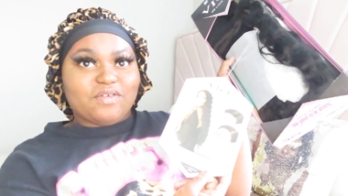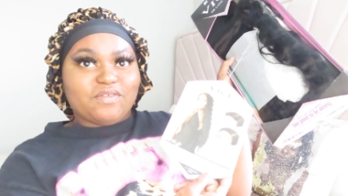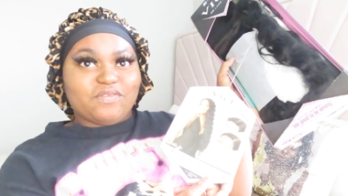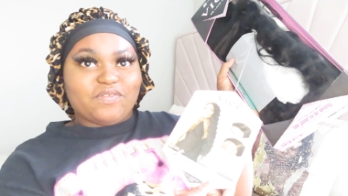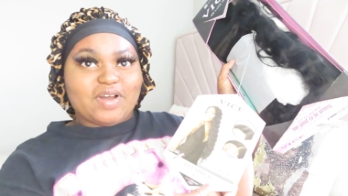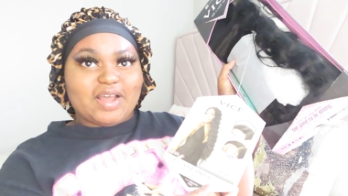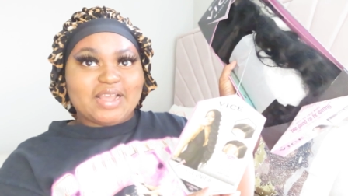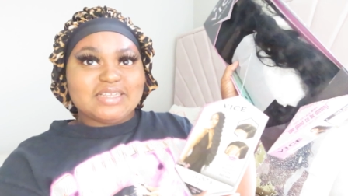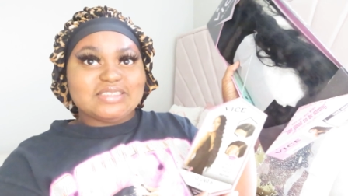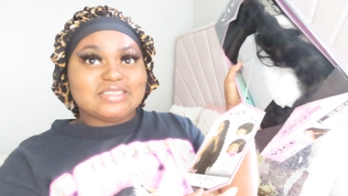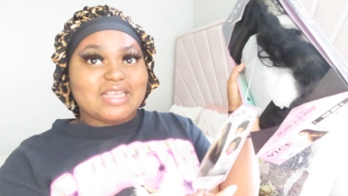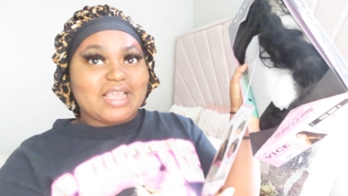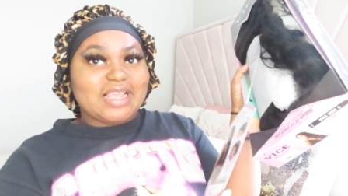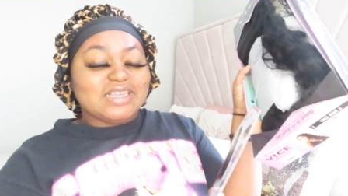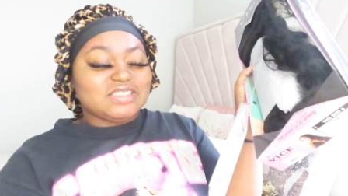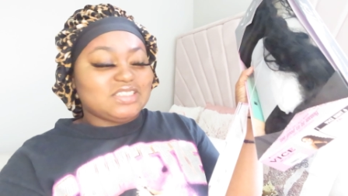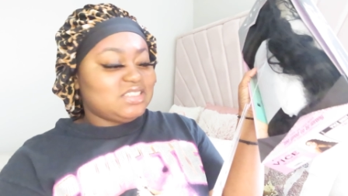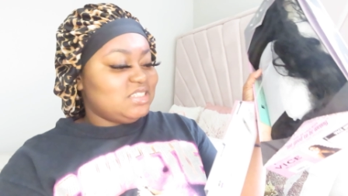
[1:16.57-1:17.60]
Vice
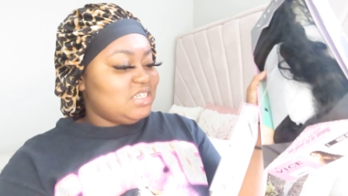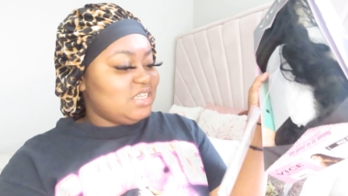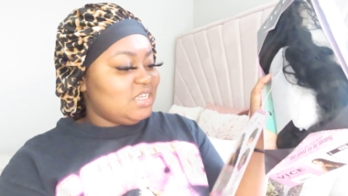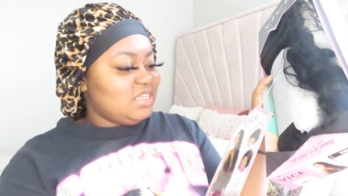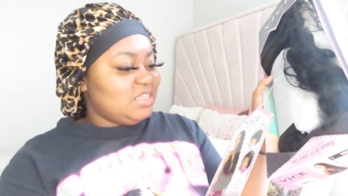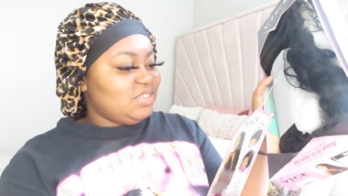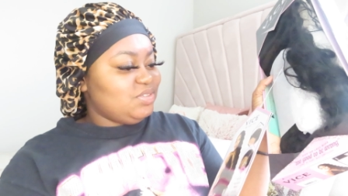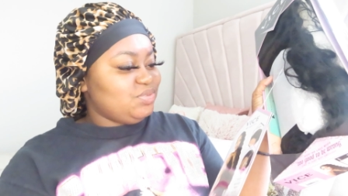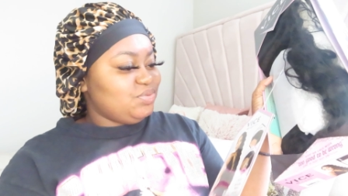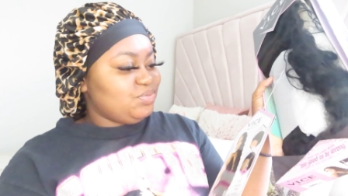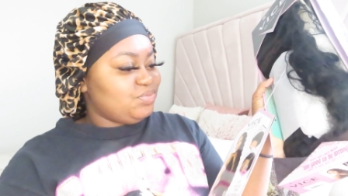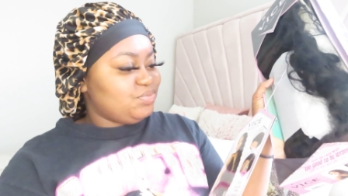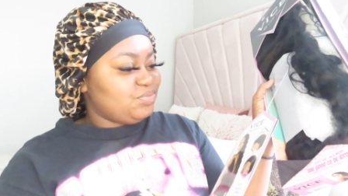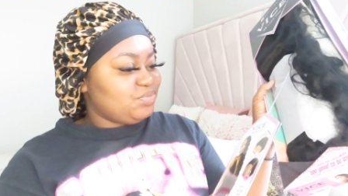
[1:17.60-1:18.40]
HD